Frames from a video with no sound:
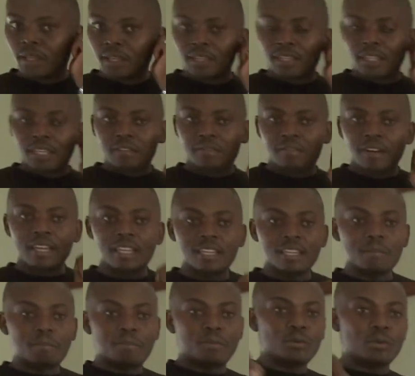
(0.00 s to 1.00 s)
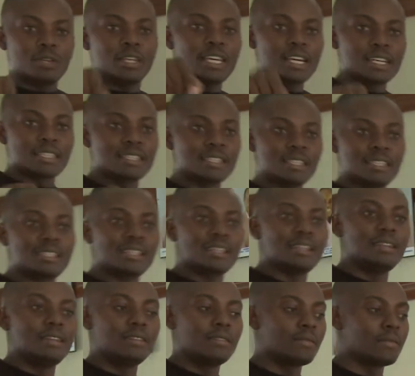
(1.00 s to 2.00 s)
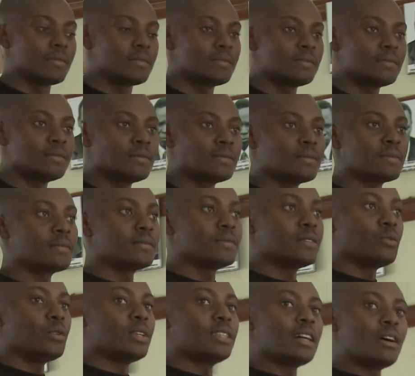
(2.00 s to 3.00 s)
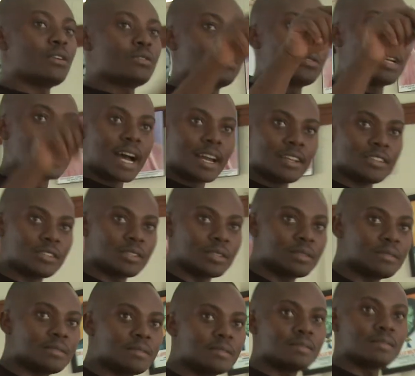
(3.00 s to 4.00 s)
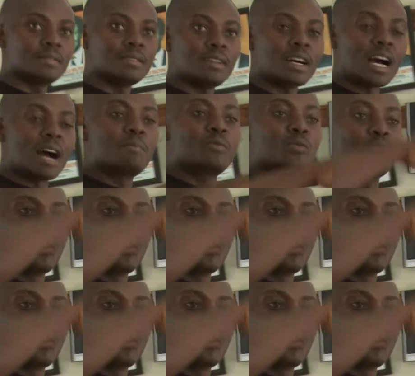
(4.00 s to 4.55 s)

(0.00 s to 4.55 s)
if I keep you here seated without lunch up to